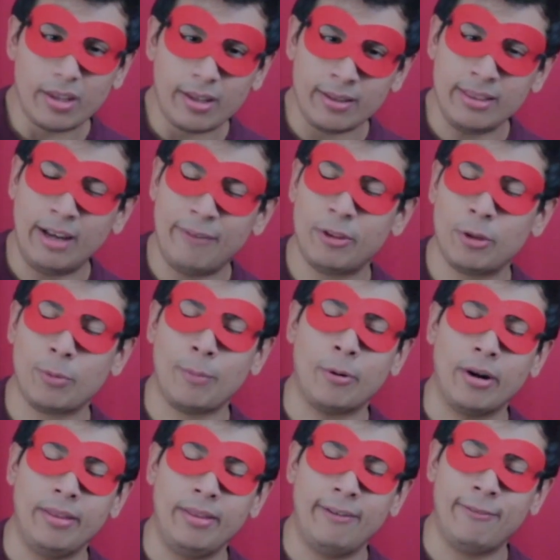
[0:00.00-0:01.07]
Nothing to
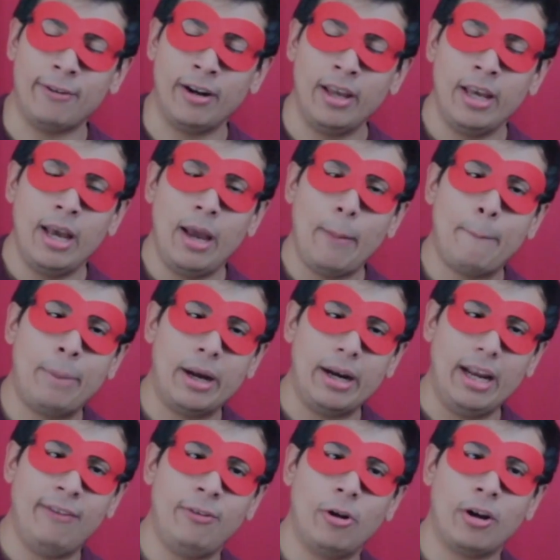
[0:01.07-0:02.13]
report on that front. But
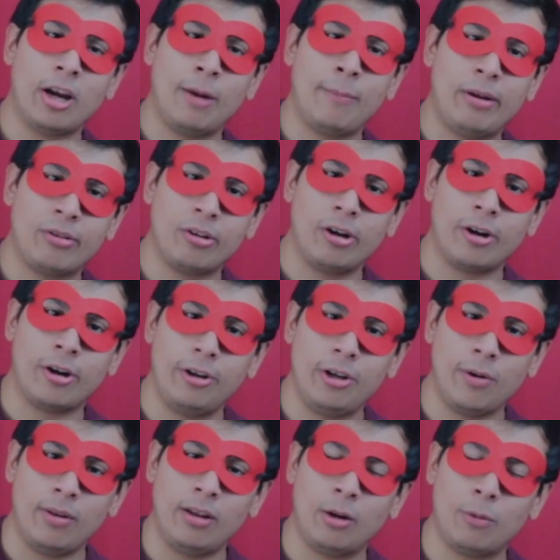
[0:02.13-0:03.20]
if you don't care about Stargirl,
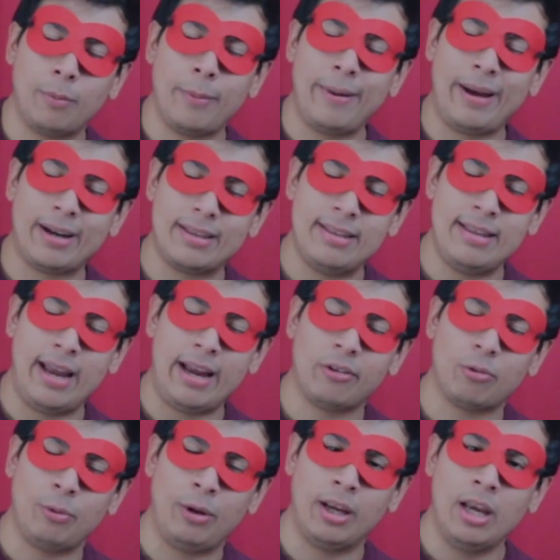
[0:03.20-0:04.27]
you're in luck. We'll be back
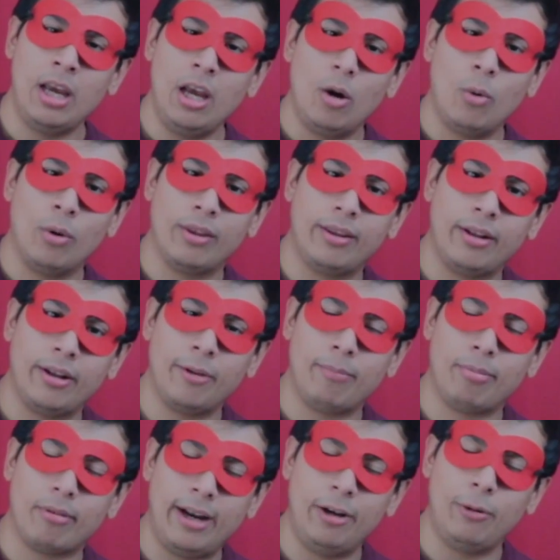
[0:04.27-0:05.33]
next week with another
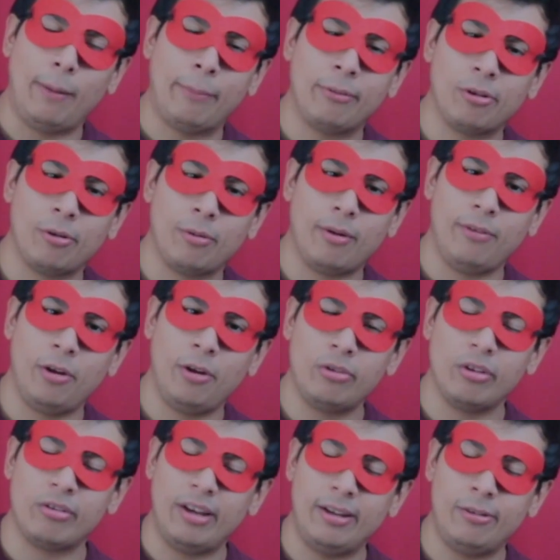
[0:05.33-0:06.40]
brand new episode review,
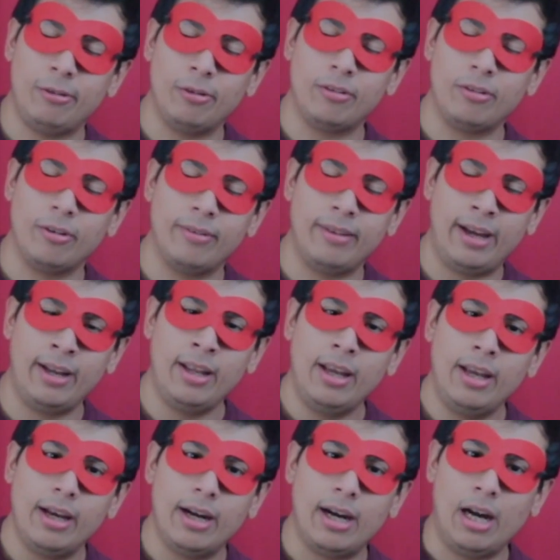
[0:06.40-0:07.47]
so stay tuned until then.
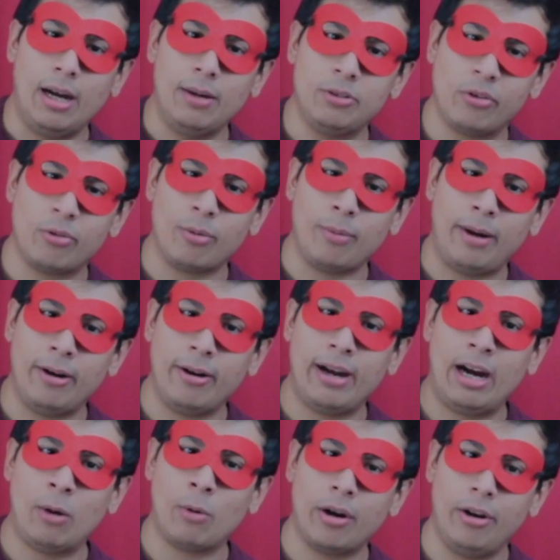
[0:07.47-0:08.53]
Just a reminder
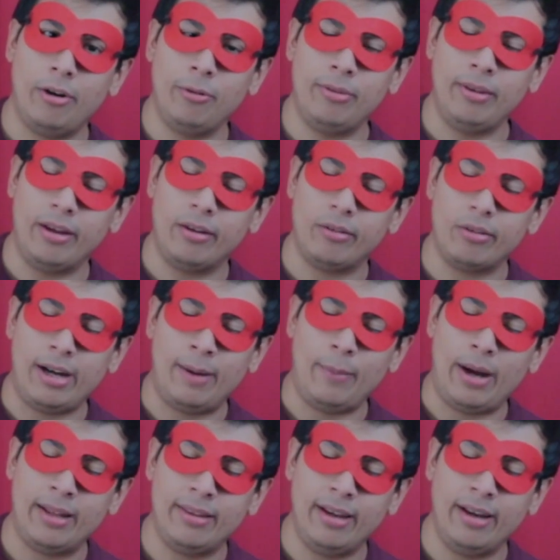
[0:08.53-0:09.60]
how we're going to do things
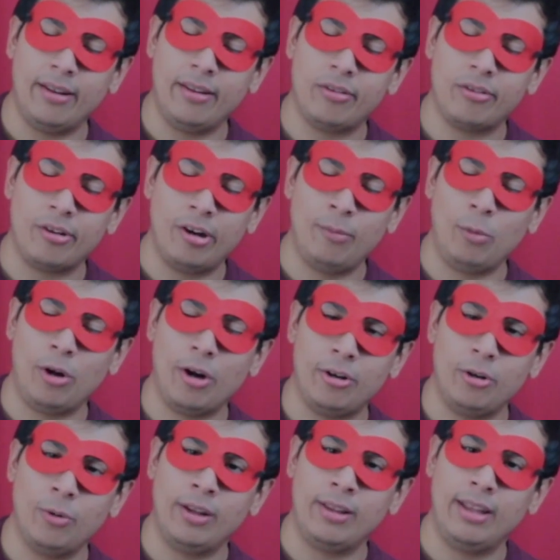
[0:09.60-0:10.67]
at the end of this term. We are
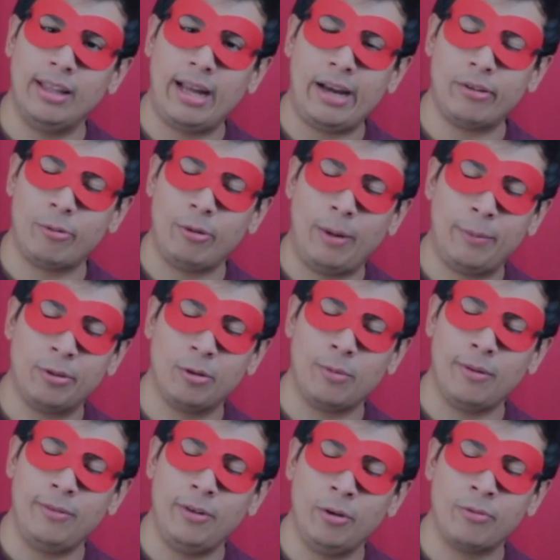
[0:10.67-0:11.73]
doing the last three episode
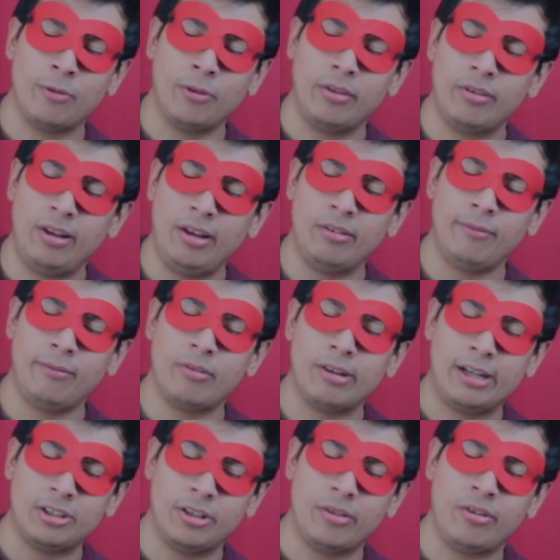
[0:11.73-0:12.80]
reviews for the season
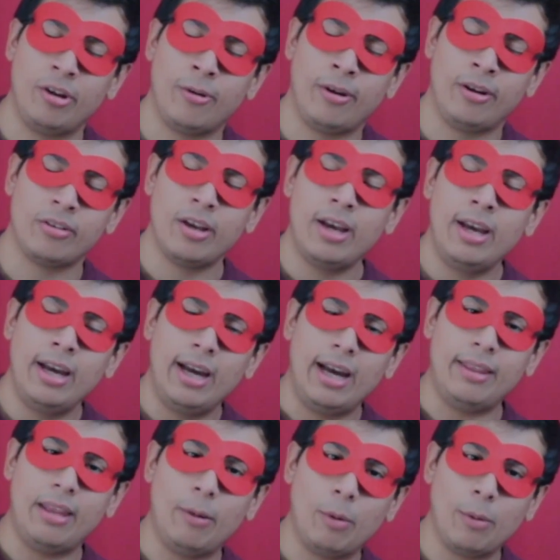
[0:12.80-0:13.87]
slash the series,
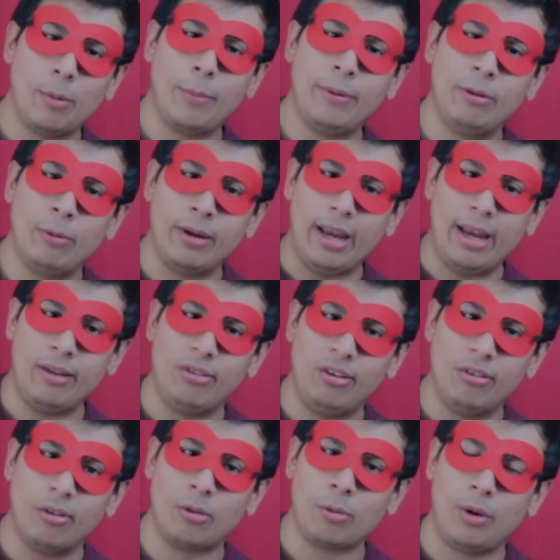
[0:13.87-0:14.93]
and then we will be doing a
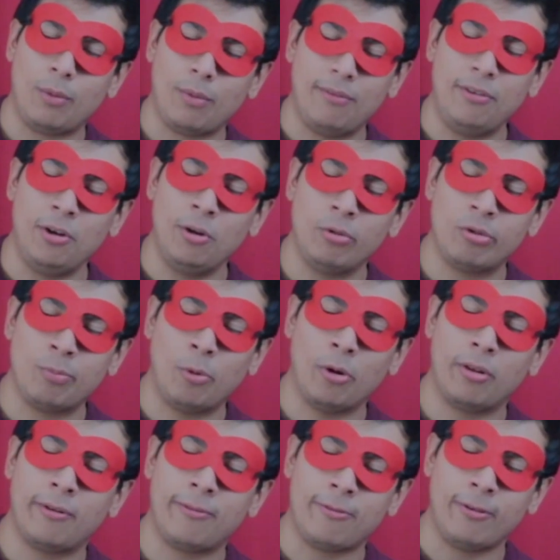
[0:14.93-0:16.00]
season three review,
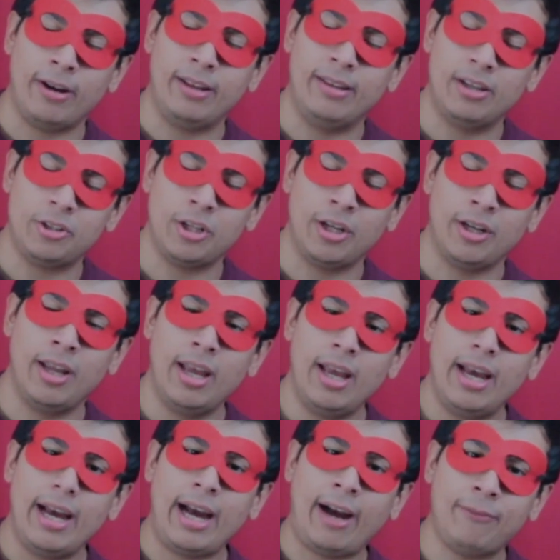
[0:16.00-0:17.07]
spoiler-free edition,
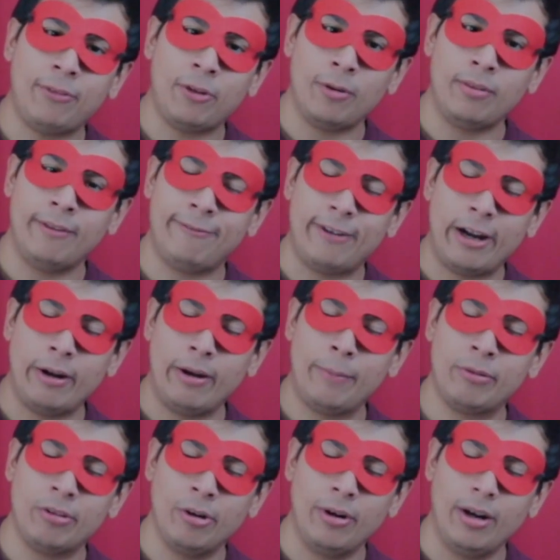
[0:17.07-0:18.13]
after the final
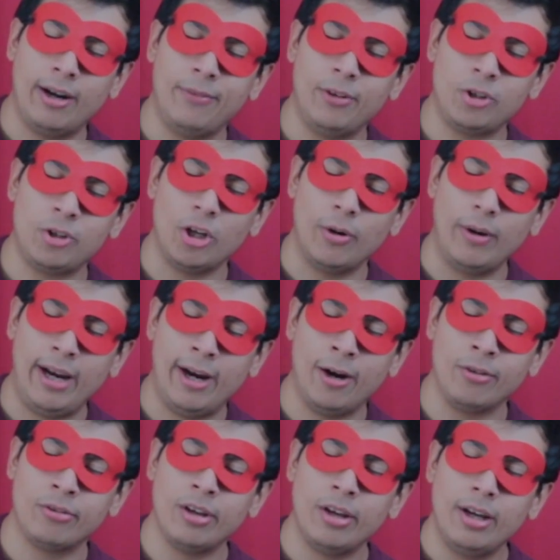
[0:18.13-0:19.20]
episode of the show
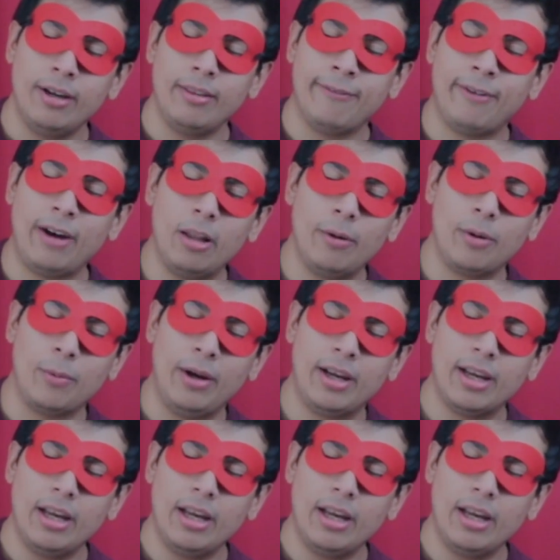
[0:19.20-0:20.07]
airs the following week,